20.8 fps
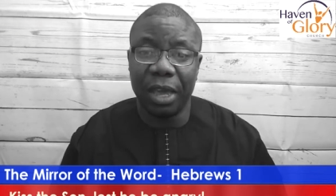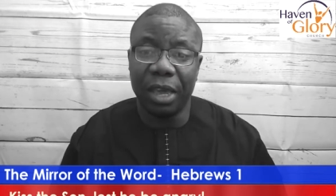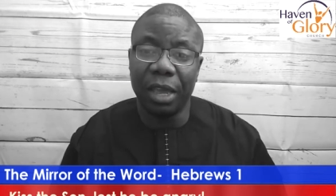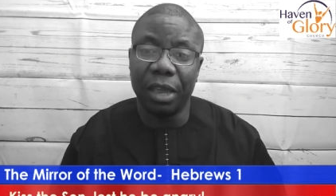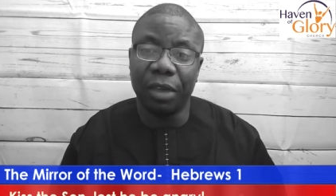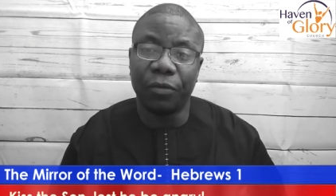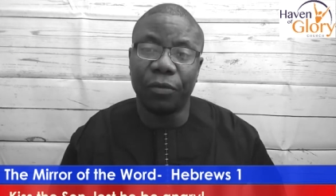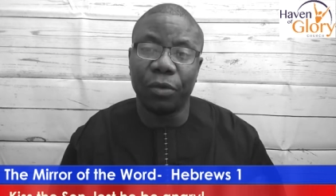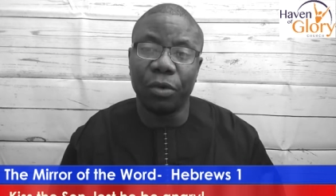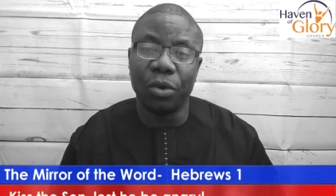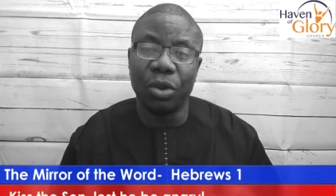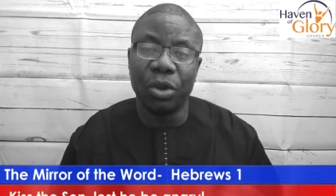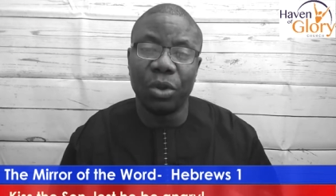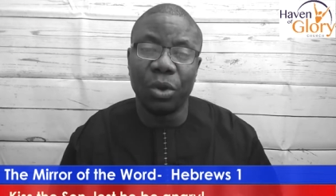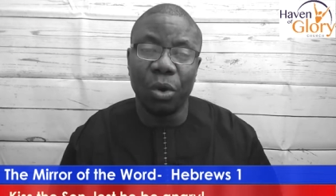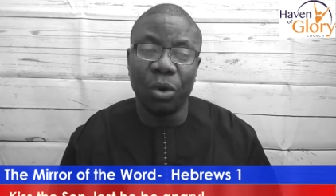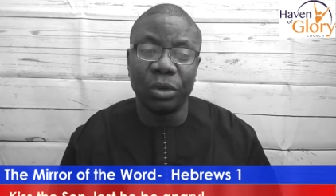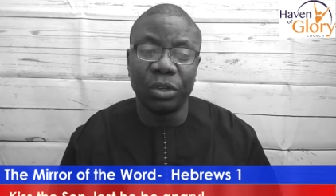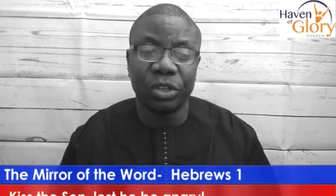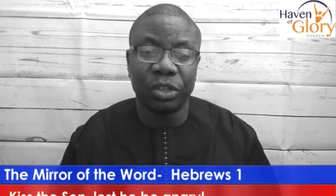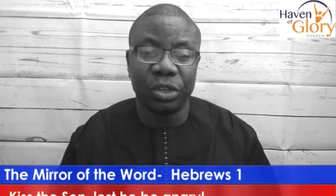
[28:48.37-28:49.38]
if you
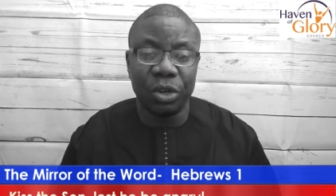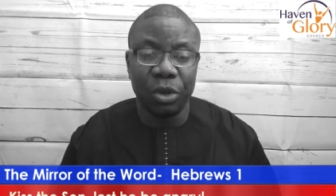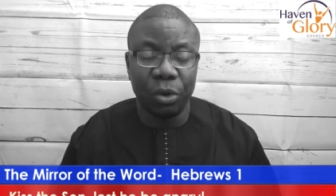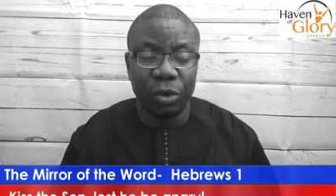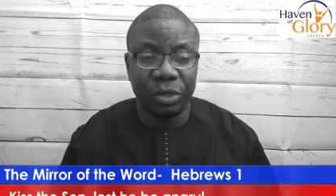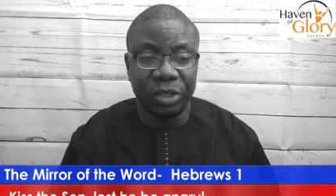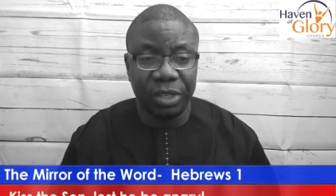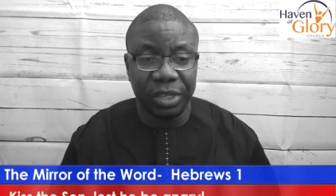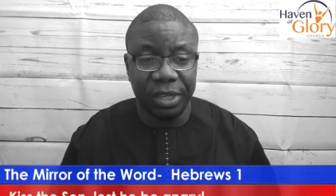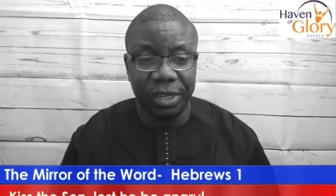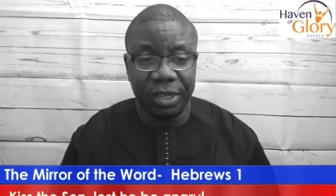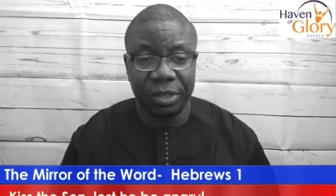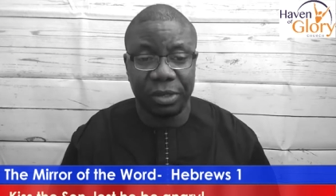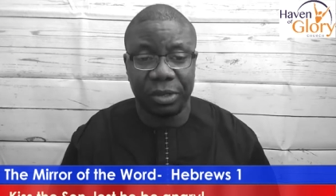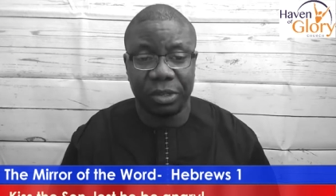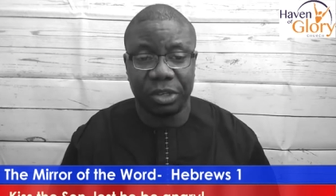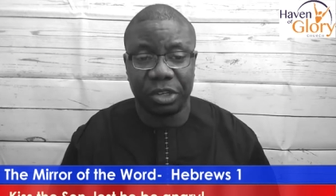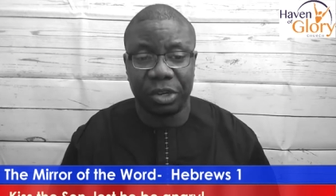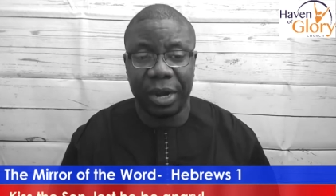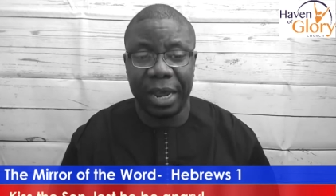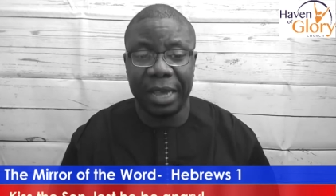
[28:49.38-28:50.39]
don't know
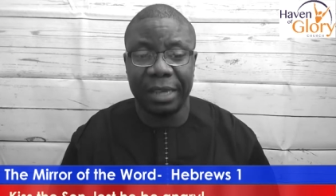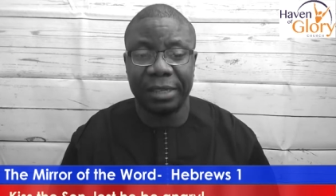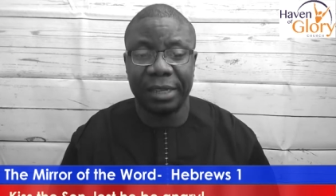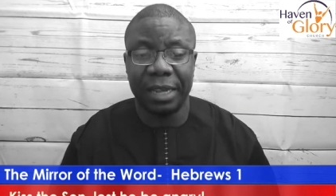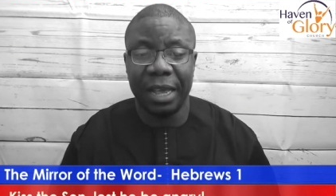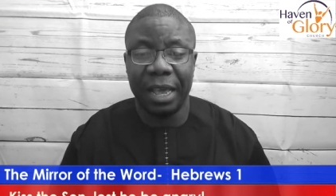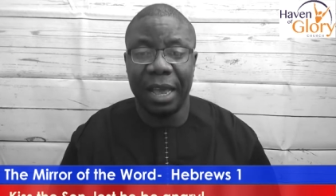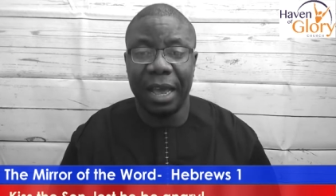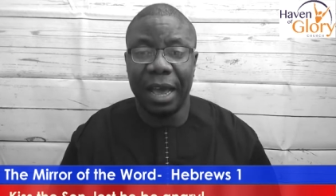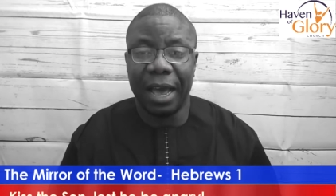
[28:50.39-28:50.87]
Jesus Christ